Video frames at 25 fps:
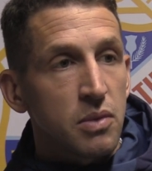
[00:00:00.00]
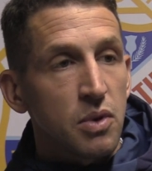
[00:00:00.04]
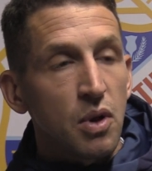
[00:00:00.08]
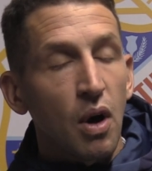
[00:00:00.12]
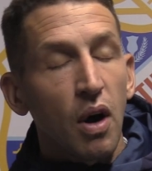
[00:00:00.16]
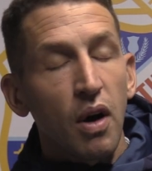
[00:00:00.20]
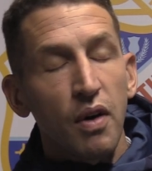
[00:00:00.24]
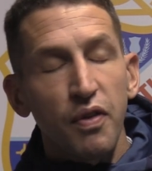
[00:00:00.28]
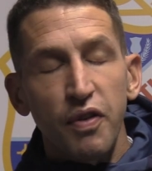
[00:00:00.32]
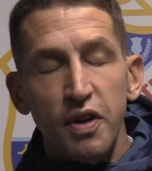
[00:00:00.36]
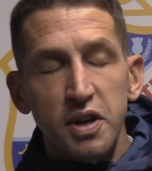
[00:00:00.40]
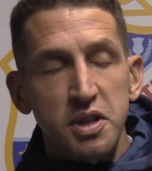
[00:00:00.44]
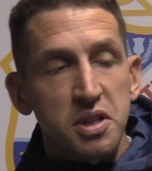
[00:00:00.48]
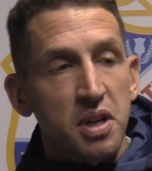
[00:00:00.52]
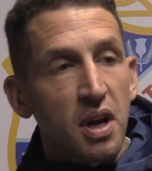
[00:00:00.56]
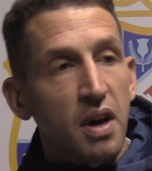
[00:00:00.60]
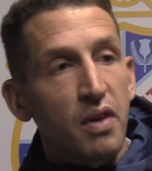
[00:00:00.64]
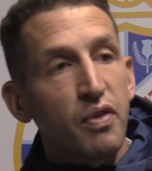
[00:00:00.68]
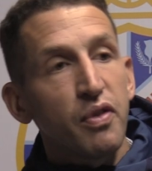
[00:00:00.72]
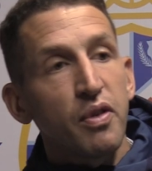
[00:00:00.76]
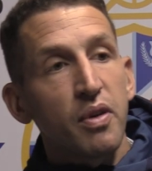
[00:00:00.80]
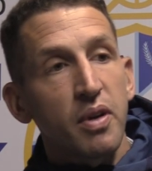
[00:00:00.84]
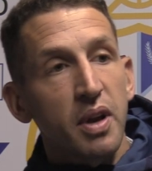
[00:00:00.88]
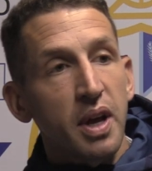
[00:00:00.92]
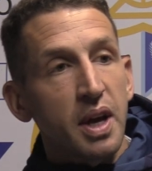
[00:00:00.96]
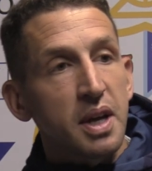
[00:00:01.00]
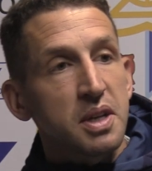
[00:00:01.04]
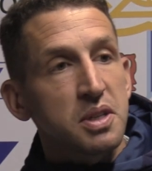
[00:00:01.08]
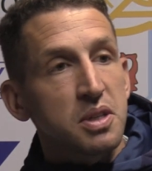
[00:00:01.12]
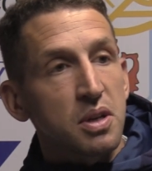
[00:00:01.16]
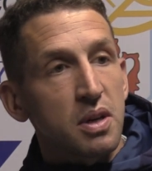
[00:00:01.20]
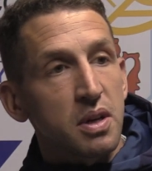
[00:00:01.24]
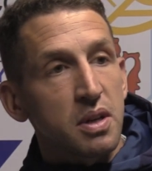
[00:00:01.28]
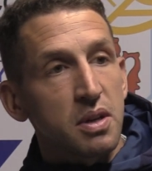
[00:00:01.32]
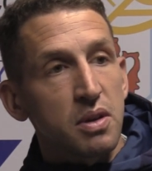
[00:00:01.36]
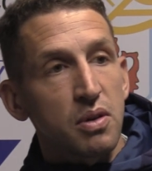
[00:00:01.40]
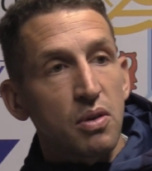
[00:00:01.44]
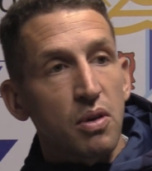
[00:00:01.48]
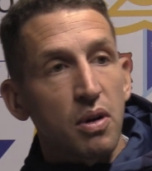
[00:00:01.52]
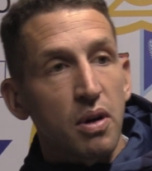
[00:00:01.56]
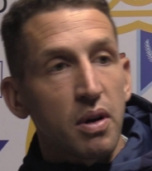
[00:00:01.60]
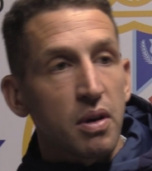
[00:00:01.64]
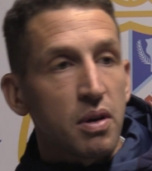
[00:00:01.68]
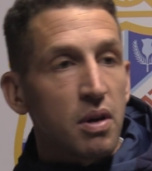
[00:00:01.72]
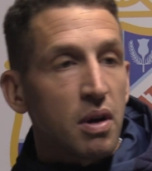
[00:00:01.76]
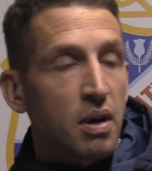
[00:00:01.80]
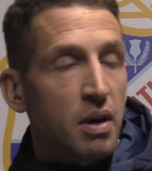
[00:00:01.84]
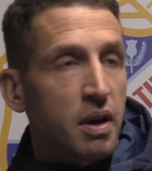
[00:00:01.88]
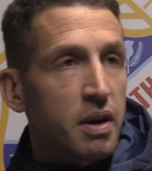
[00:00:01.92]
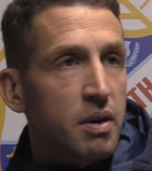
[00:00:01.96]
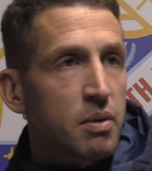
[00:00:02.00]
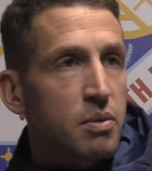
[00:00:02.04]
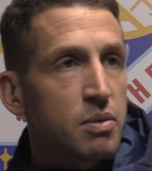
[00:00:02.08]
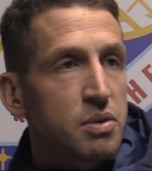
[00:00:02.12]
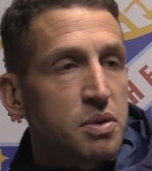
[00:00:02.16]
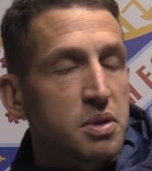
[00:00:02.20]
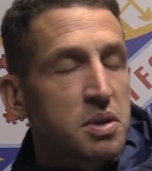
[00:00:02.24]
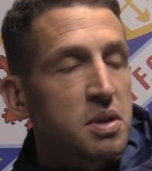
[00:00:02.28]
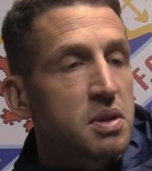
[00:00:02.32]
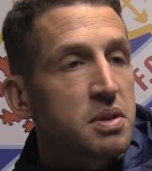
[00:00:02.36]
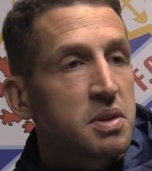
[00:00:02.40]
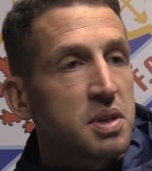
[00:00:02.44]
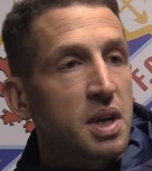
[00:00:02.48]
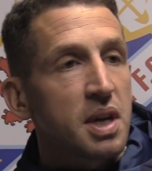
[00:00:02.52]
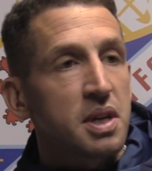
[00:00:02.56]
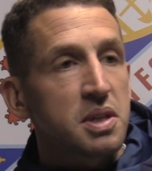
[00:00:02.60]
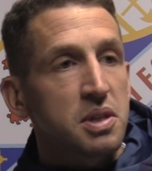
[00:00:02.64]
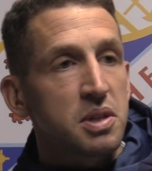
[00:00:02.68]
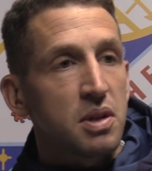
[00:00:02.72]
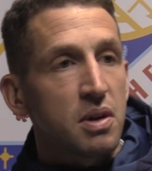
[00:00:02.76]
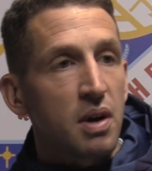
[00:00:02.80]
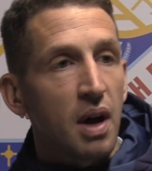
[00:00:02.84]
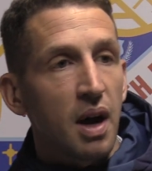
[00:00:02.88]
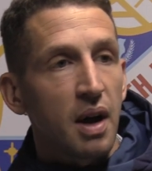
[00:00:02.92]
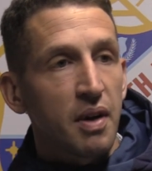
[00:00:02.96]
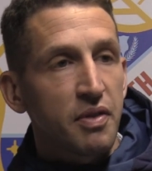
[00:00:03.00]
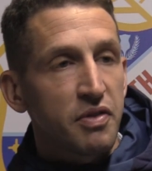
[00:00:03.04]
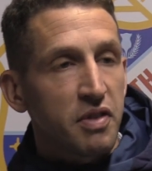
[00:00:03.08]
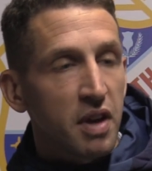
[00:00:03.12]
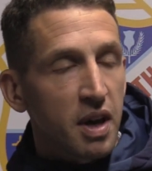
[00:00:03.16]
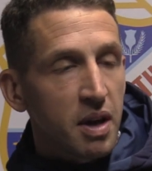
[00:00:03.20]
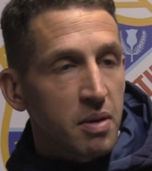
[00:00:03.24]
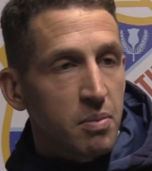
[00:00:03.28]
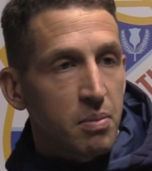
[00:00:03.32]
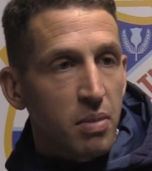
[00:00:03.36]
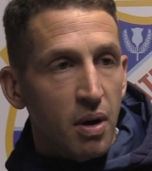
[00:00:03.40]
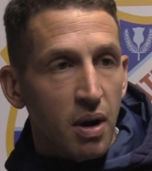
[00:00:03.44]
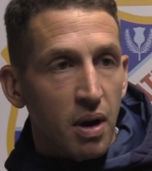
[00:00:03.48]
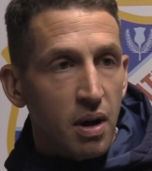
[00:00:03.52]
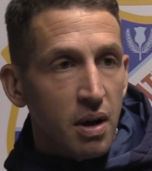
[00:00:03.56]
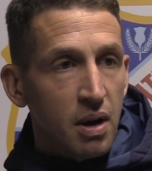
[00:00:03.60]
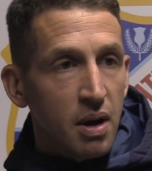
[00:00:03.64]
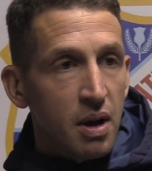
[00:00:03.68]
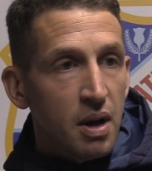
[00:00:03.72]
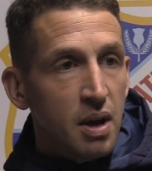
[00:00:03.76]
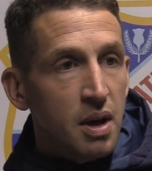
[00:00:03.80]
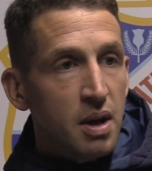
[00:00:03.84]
No, first half we were excellent, I think it was 6-0 at half time, but